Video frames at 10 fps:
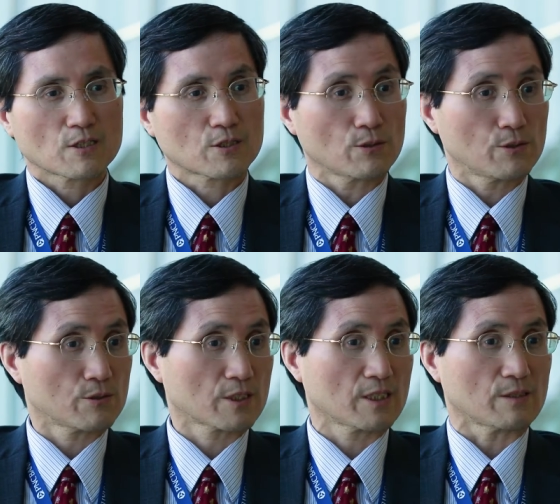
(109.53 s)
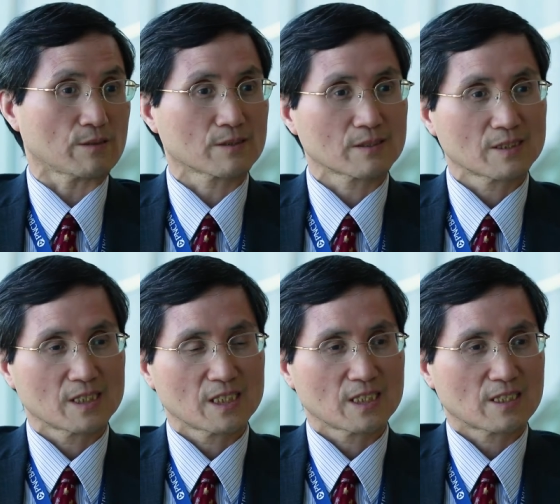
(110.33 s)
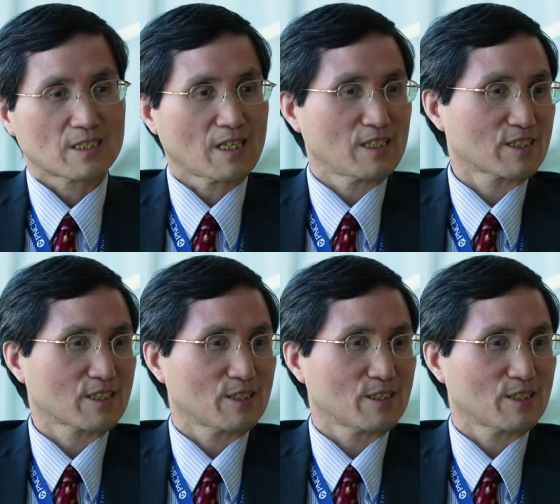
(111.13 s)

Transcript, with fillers: social skills, study